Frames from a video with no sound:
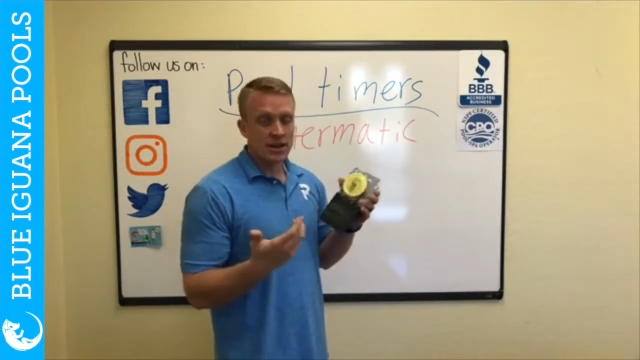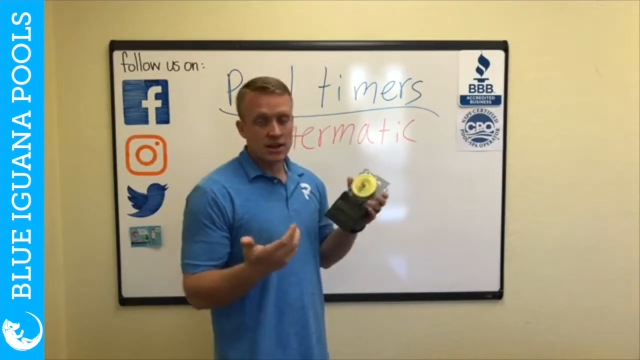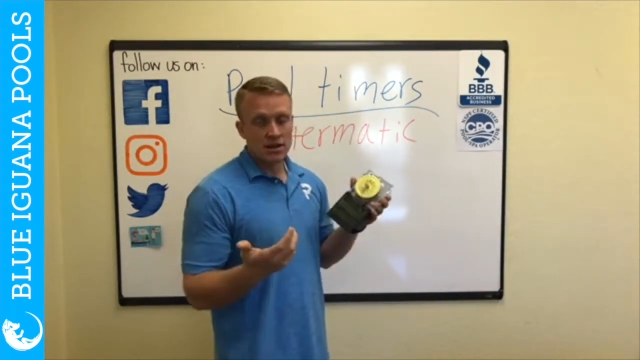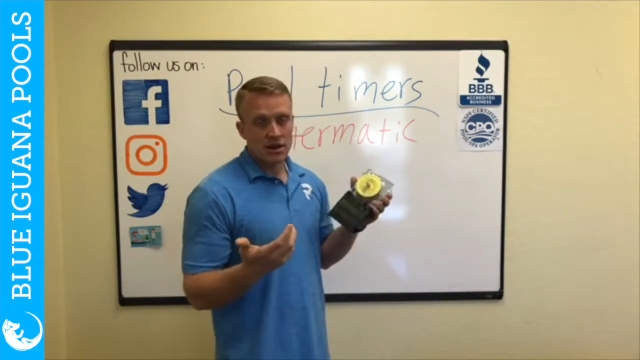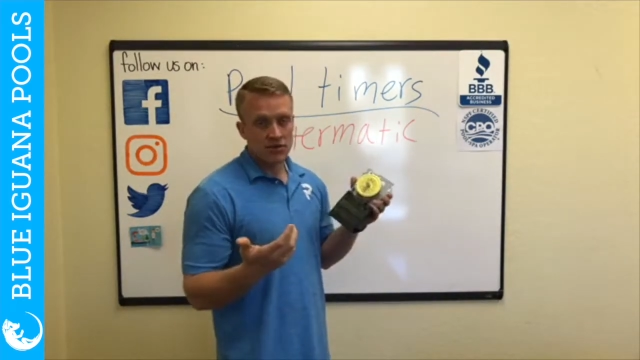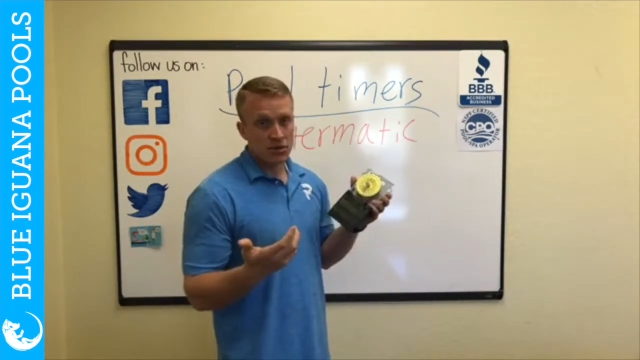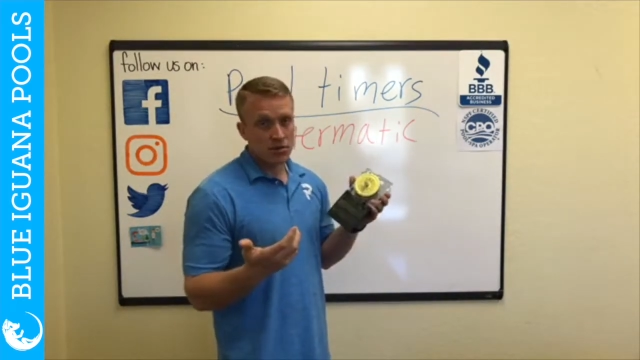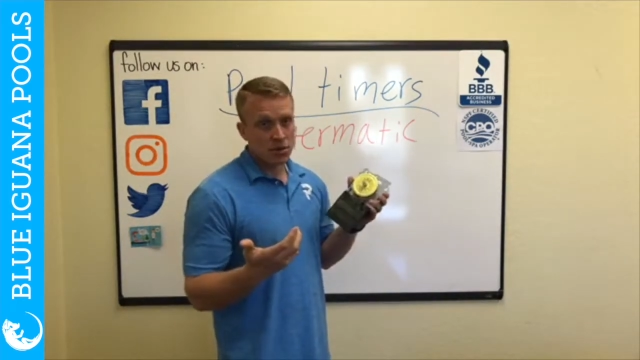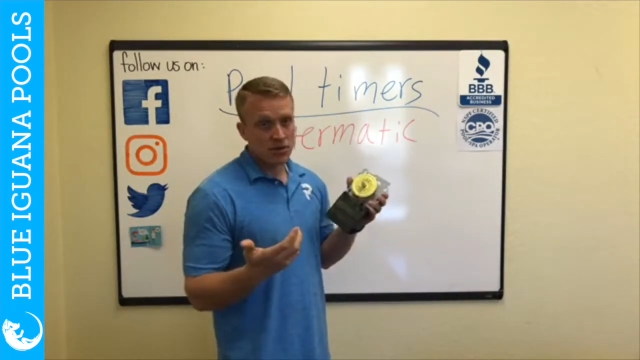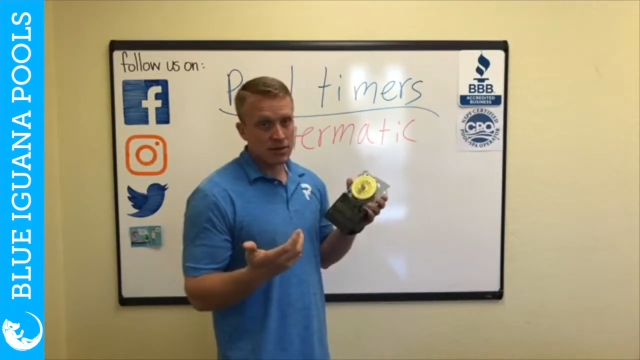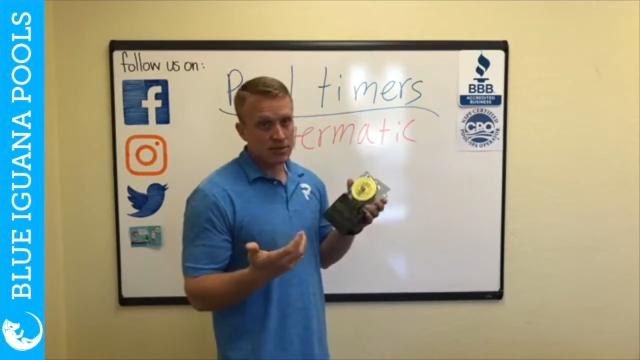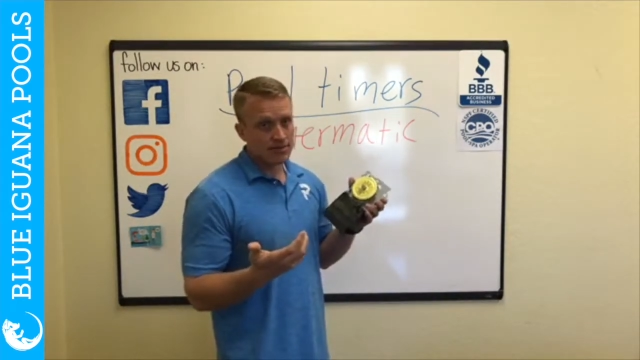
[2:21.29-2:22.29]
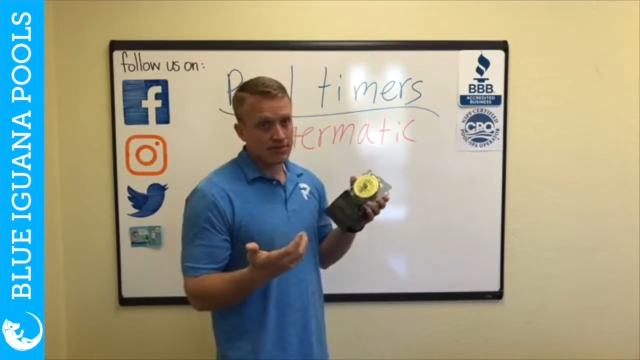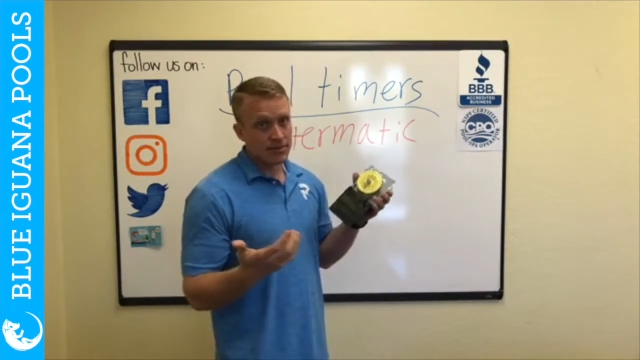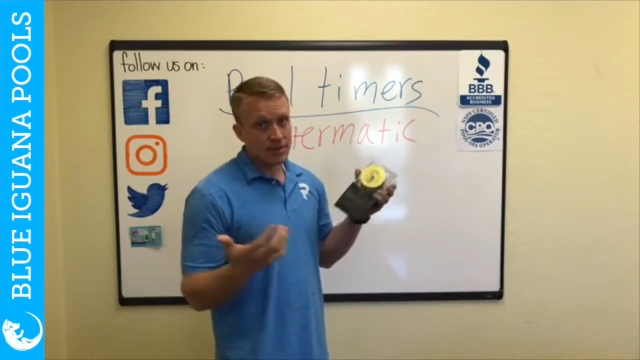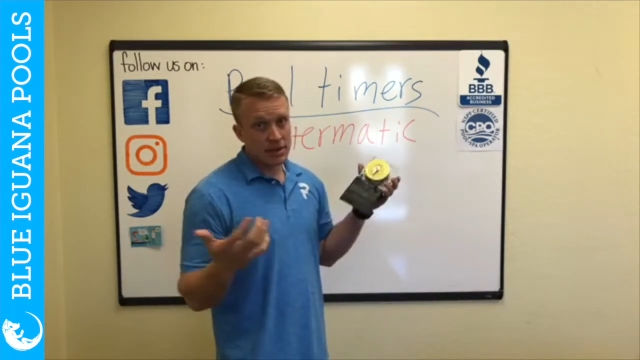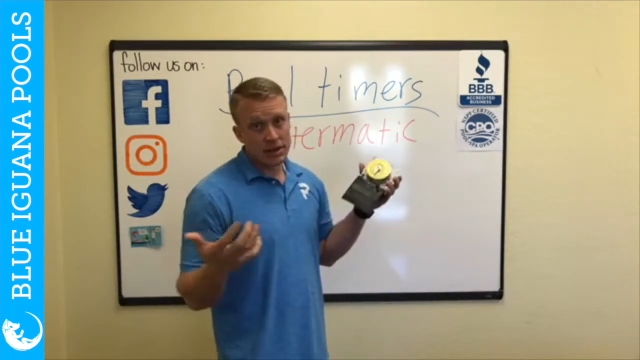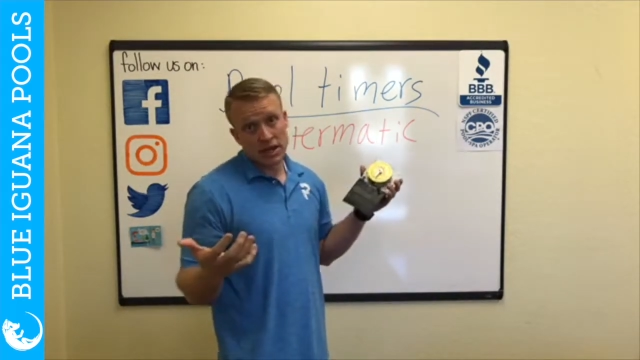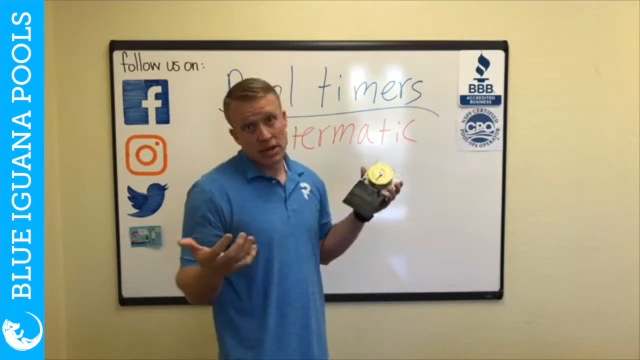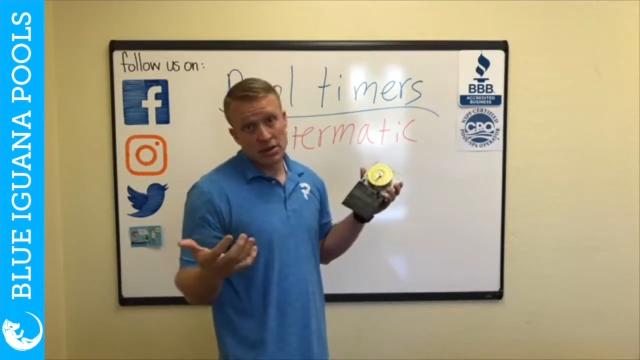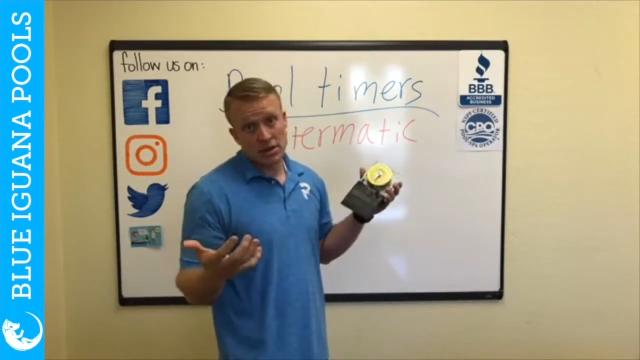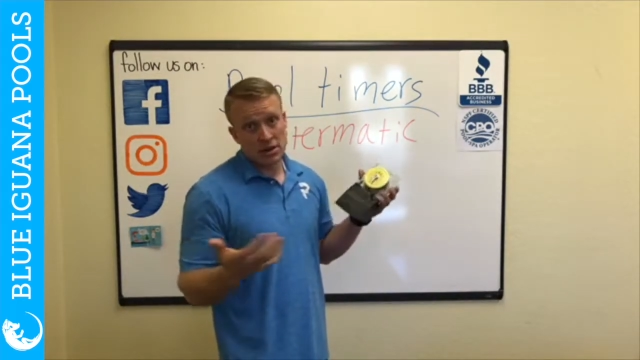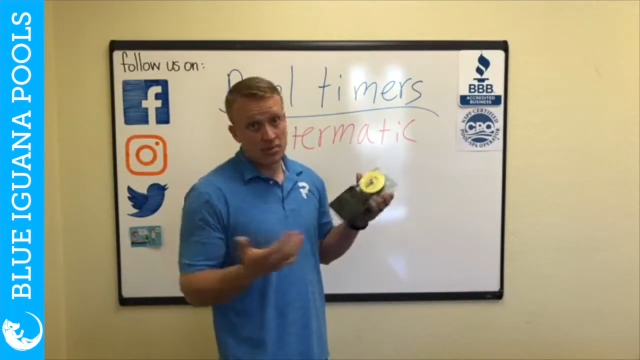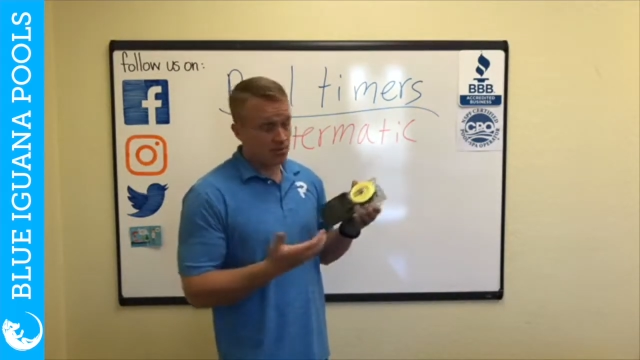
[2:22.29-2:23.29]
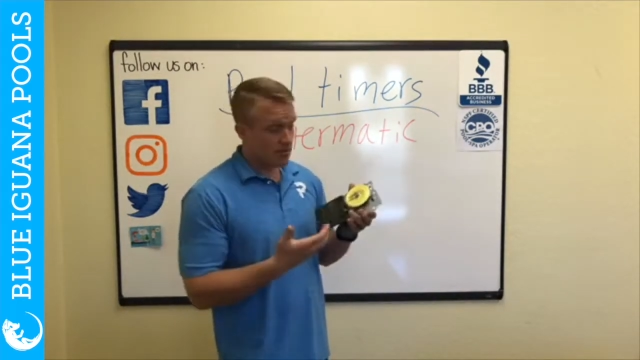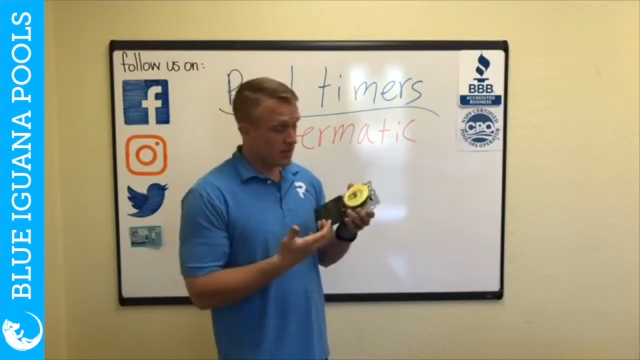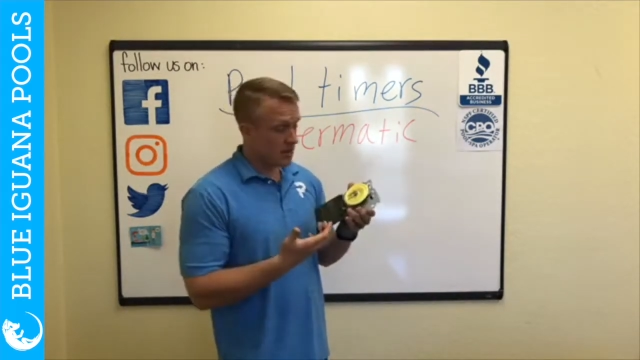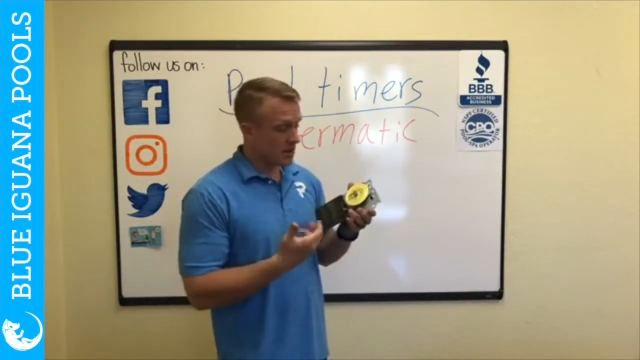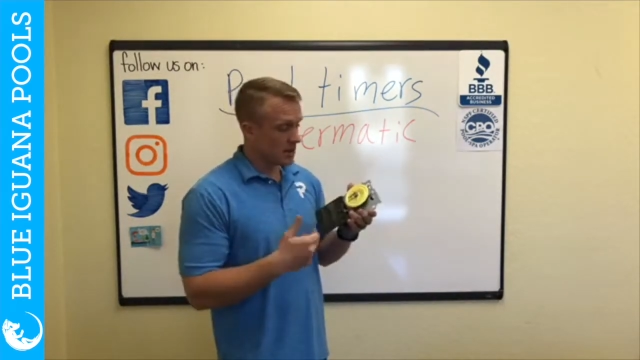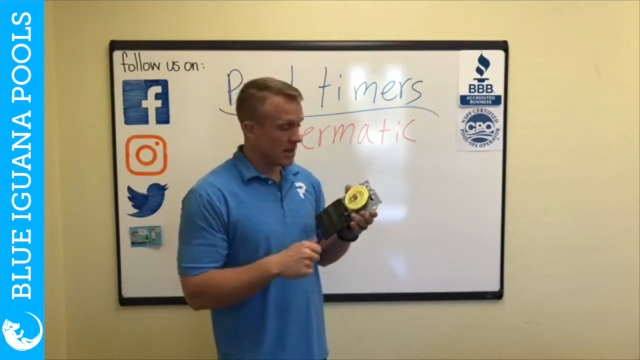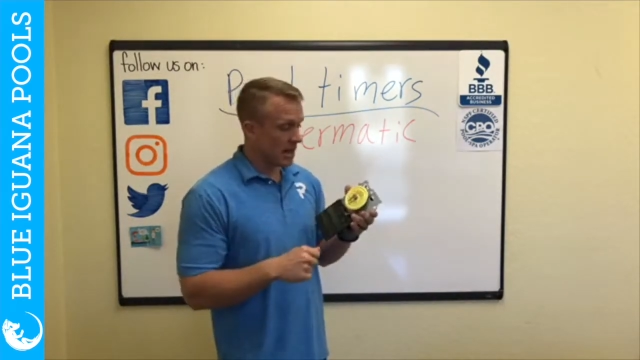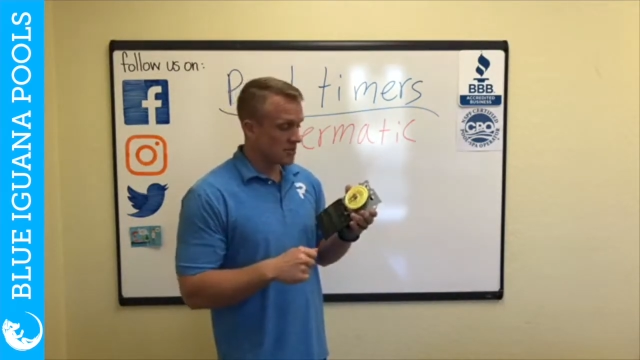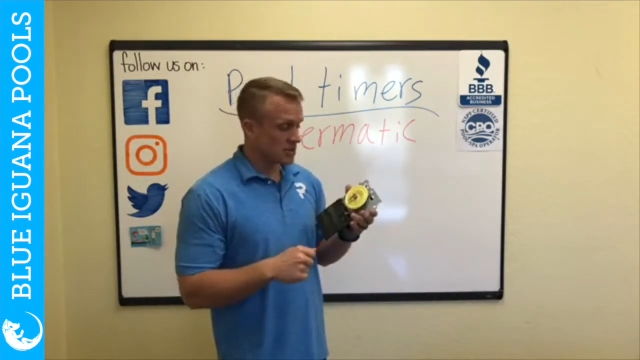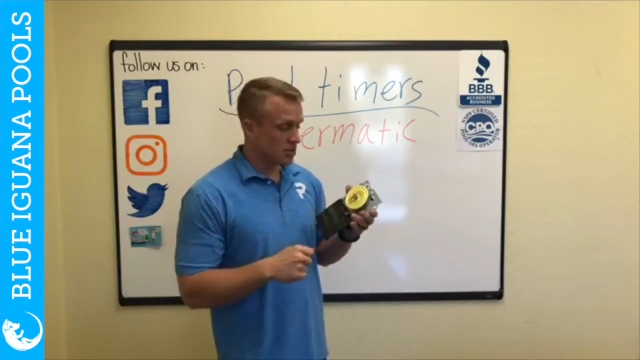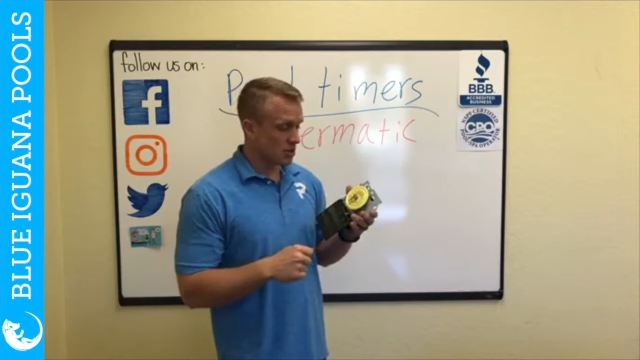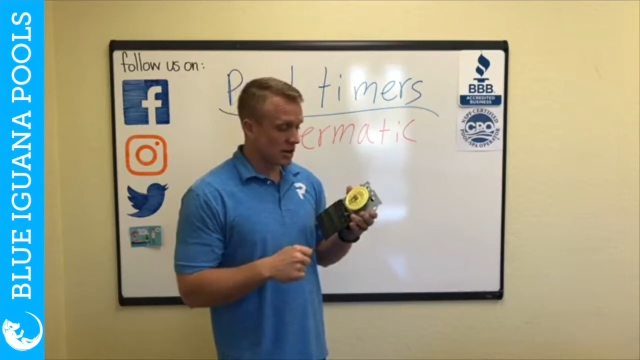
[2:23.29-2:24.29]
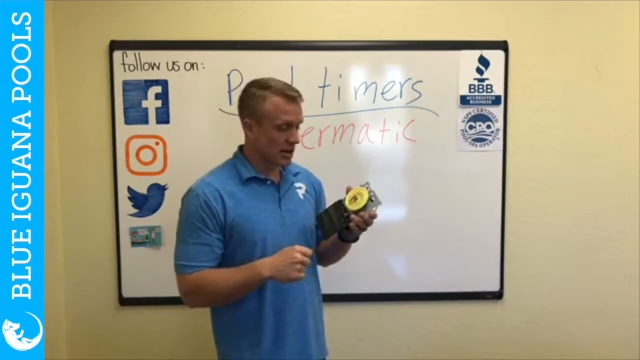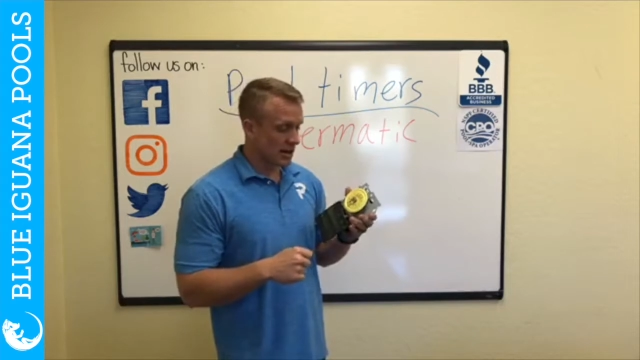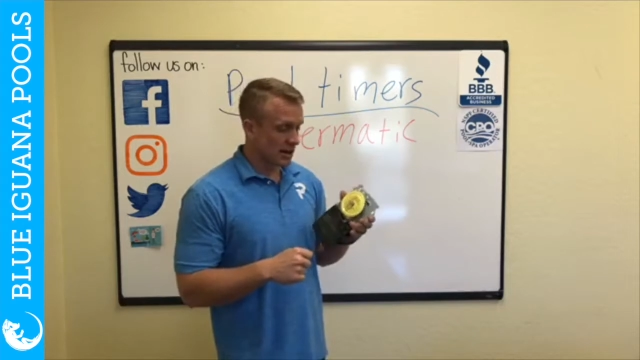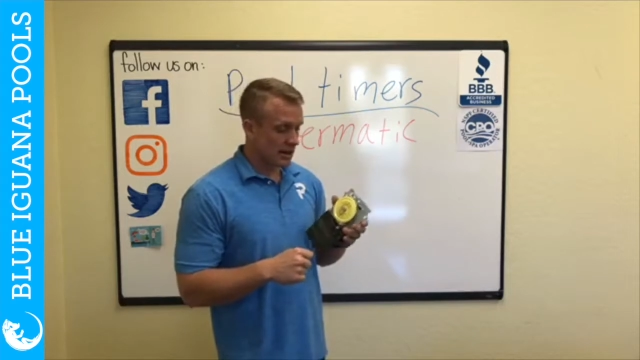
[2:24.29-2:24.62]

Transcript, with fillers: If they're moving, then the gear the, the timer's working.